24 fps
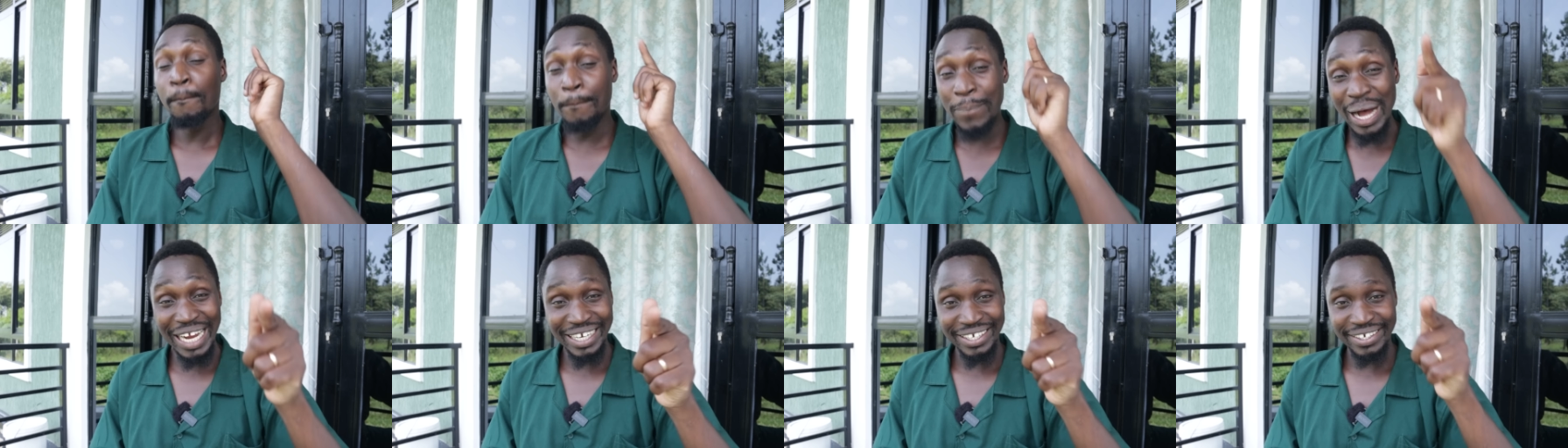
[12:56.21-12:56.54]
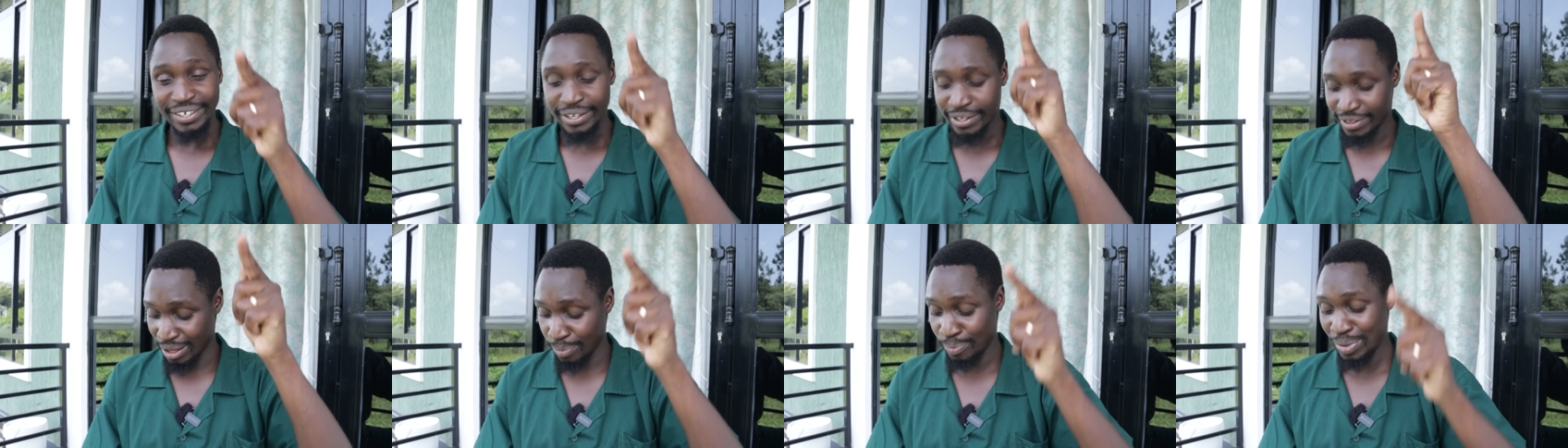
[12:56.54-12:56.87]

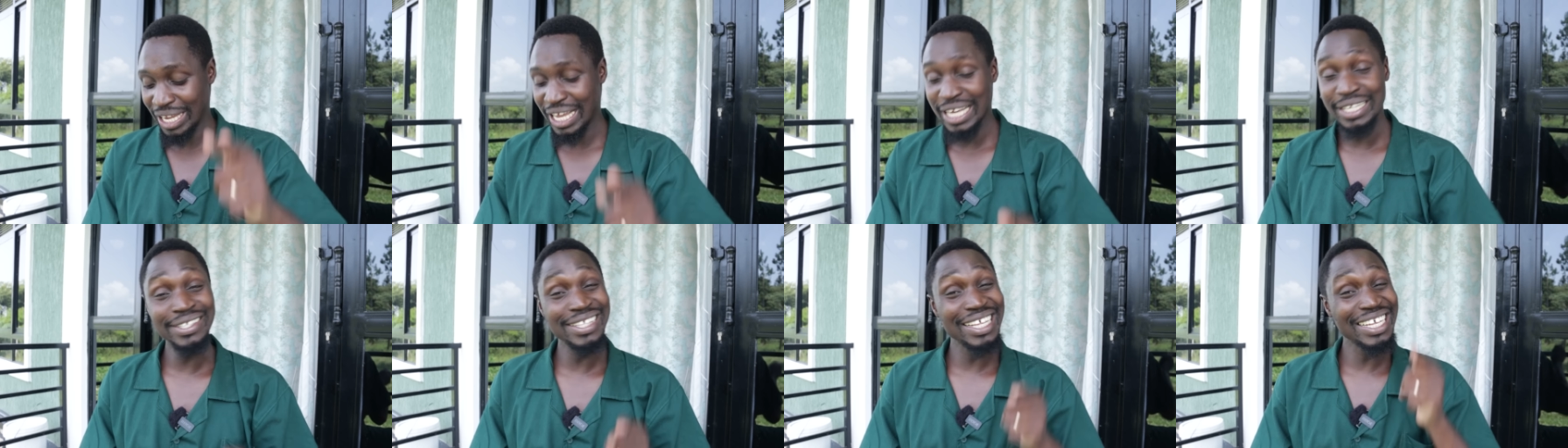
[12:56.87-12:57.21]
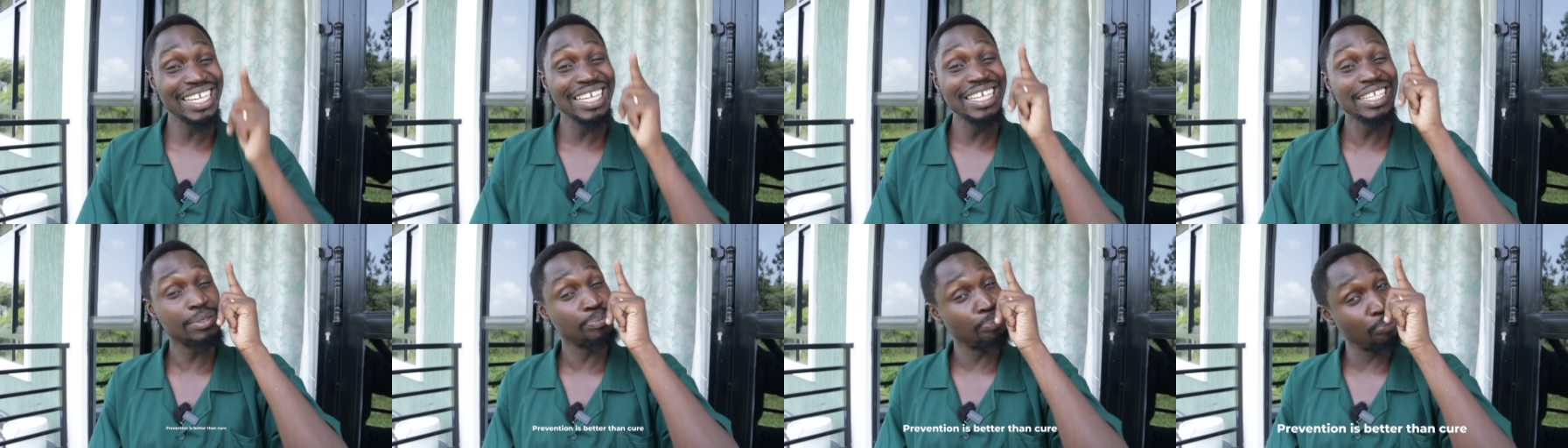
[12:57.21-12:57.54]
But the biggest
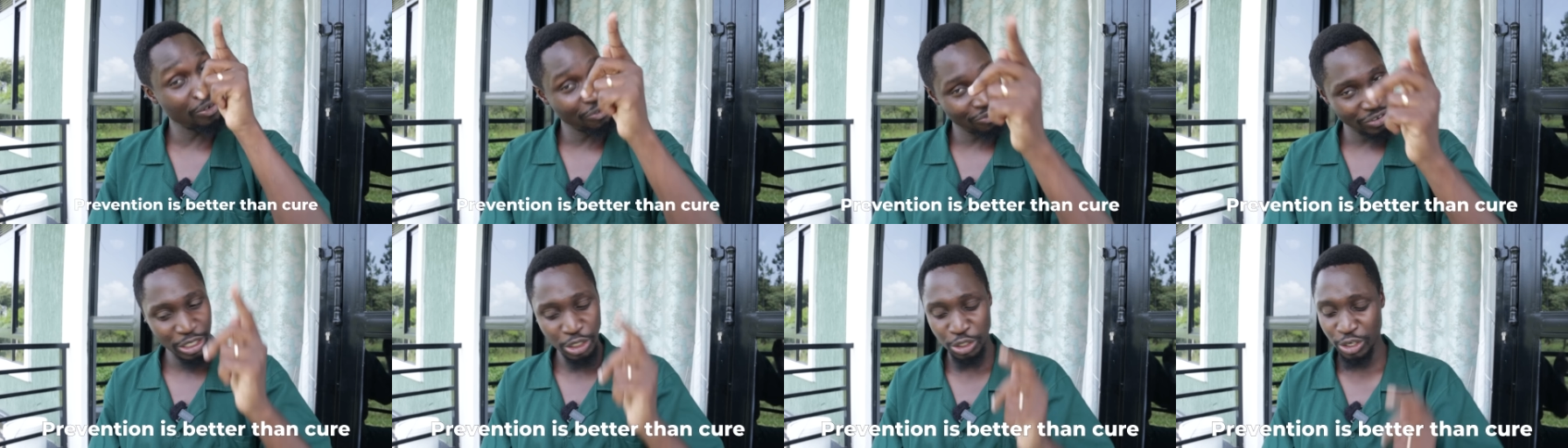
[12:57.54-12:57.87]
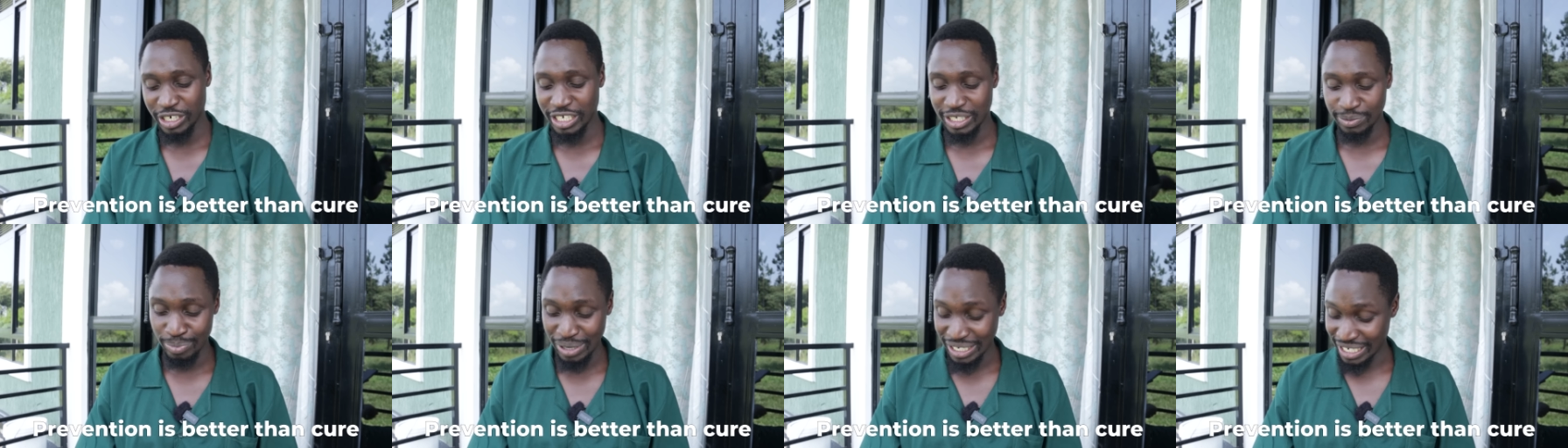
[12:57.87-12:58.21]
thing is
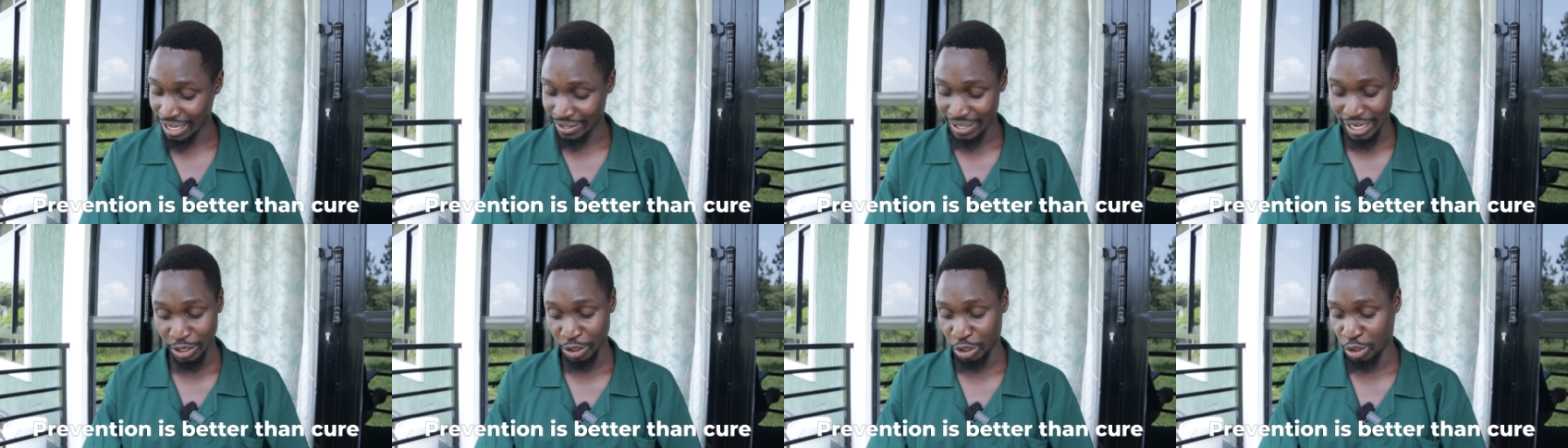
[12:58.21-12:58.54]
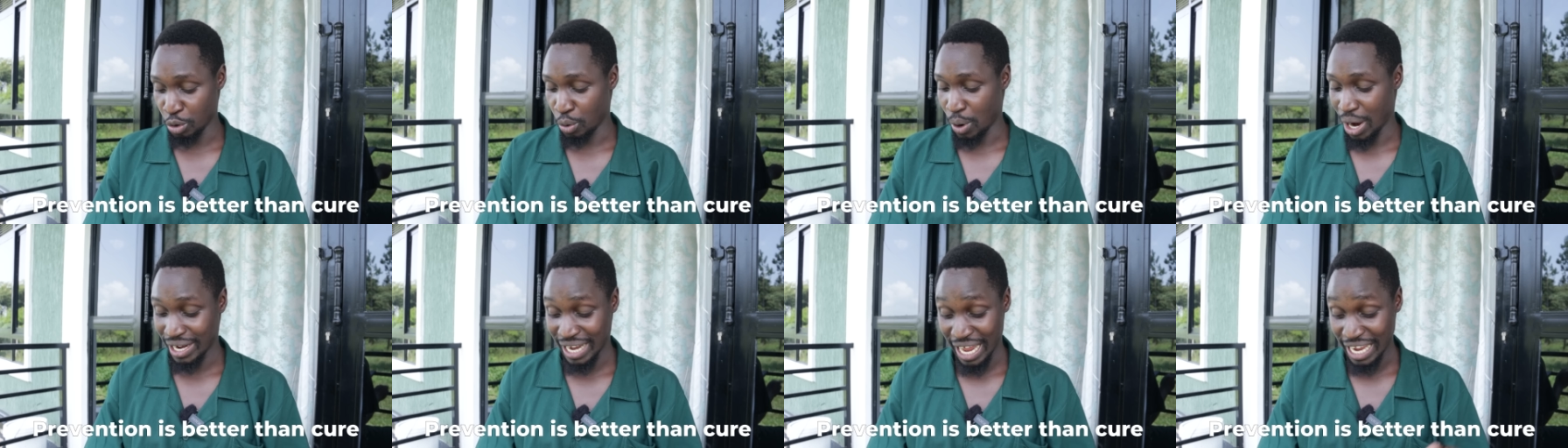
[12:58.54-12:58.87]
prevention is better than
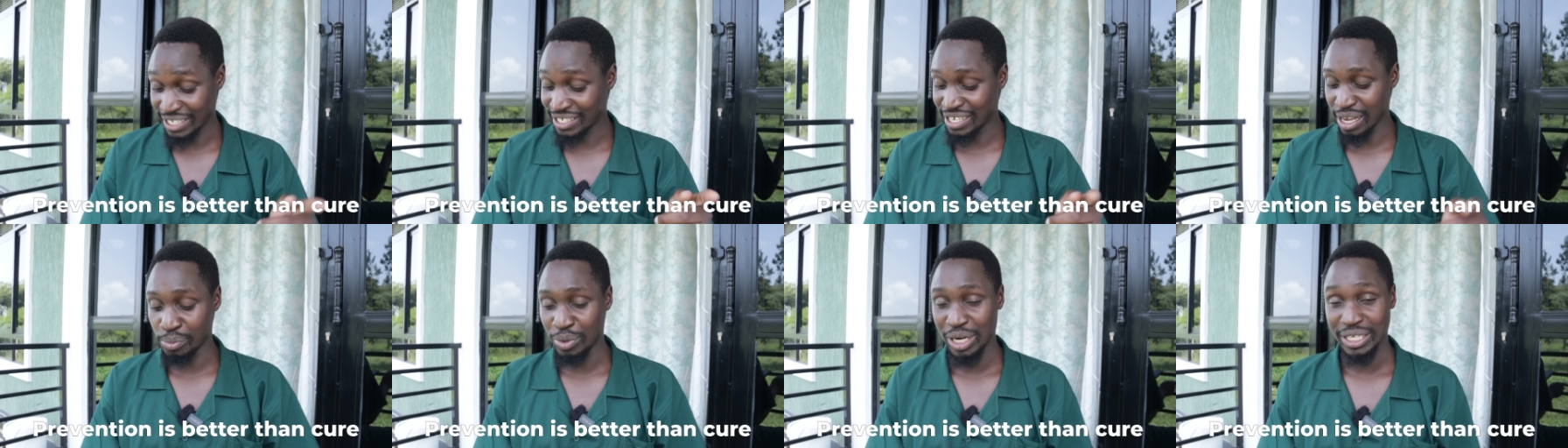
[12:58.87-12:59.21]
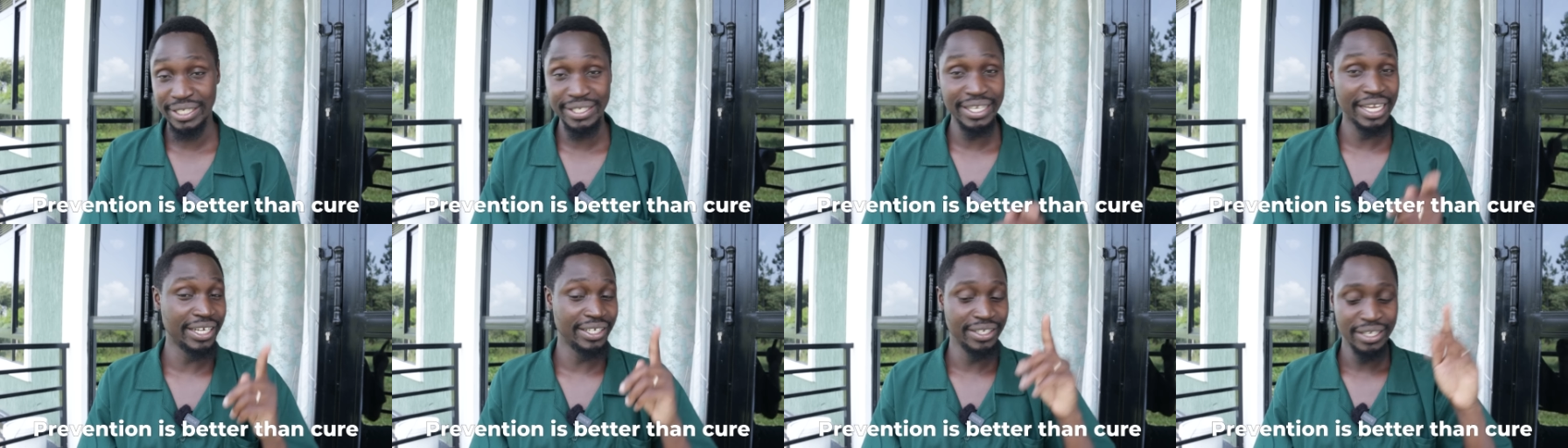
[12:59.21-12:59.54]
cure, like
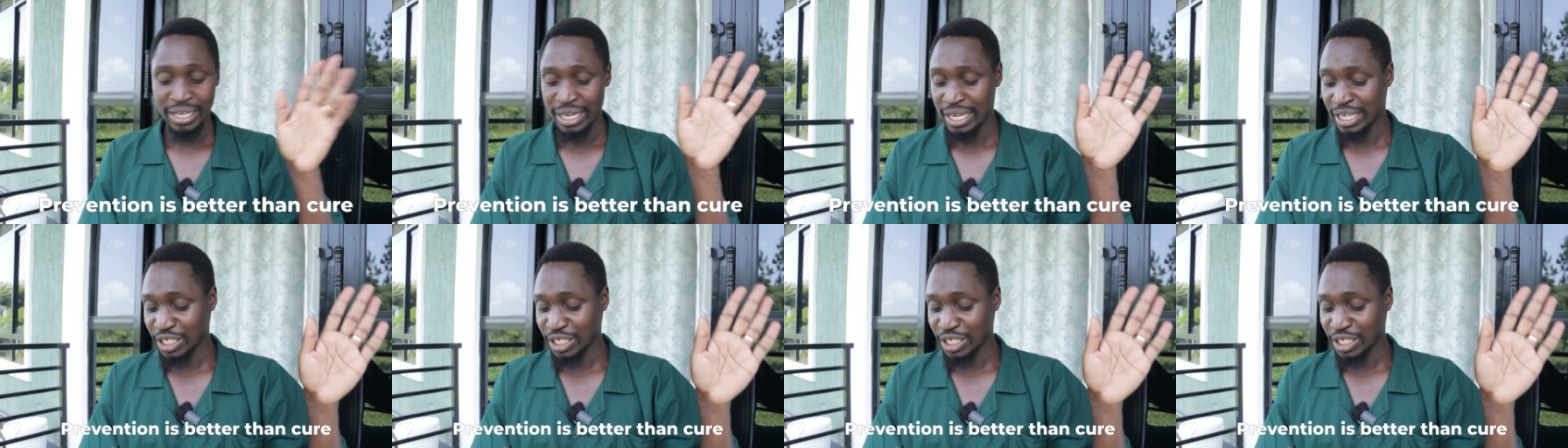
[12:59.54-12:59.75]
someone said.